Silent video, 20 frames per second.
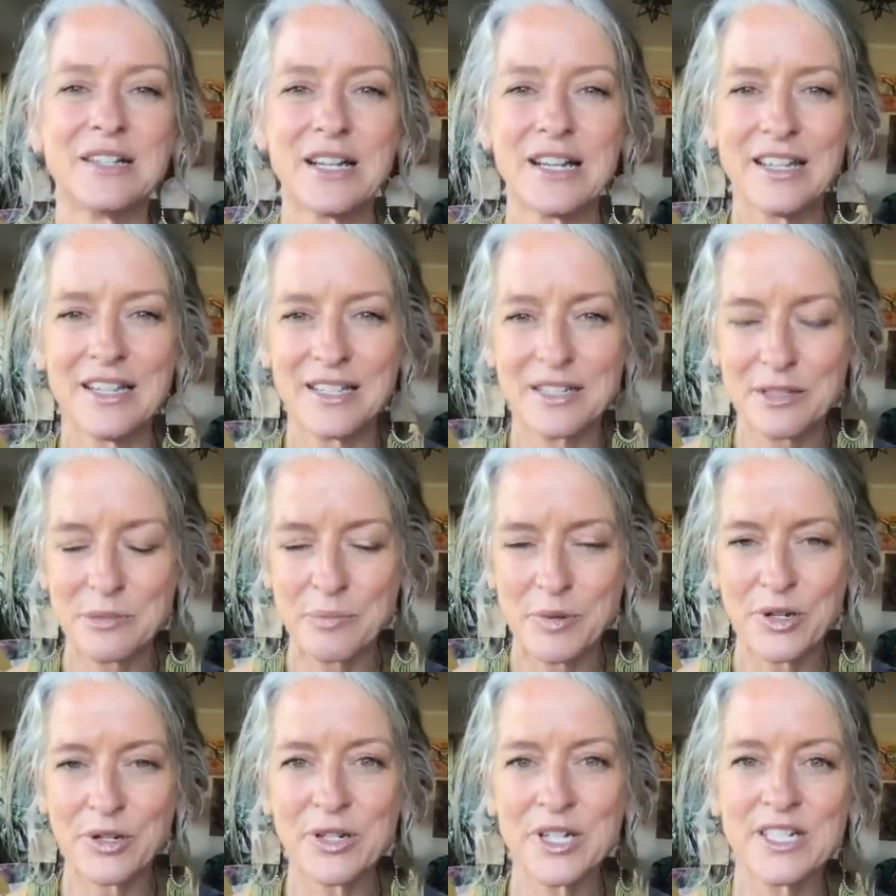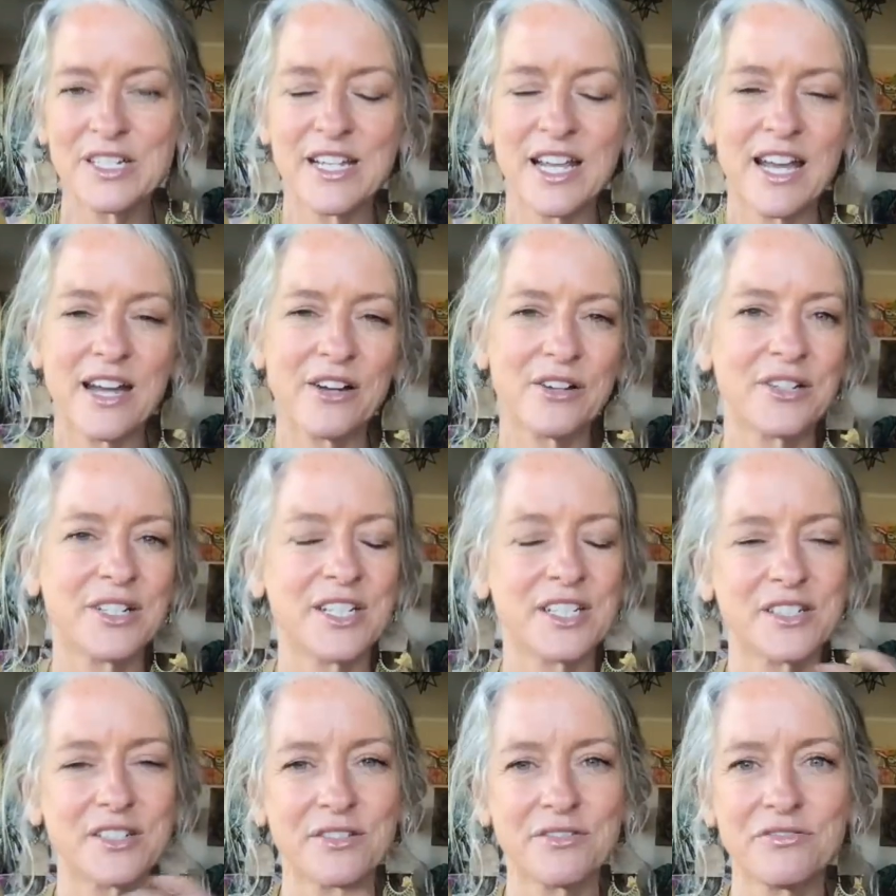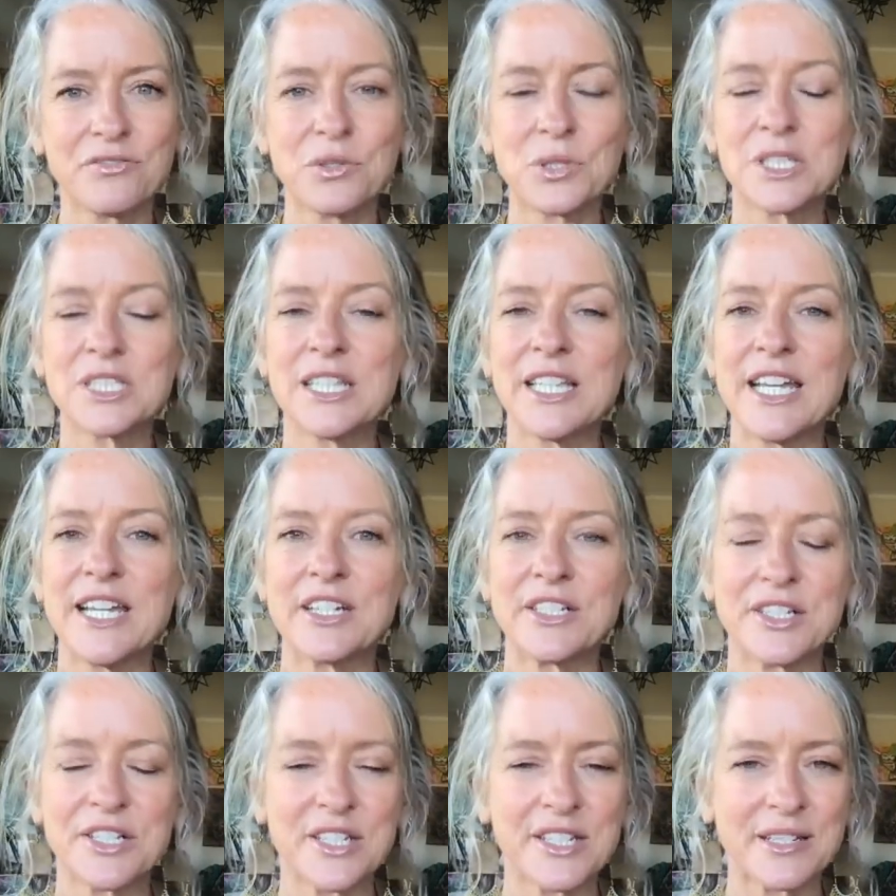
It's broken down into four layers,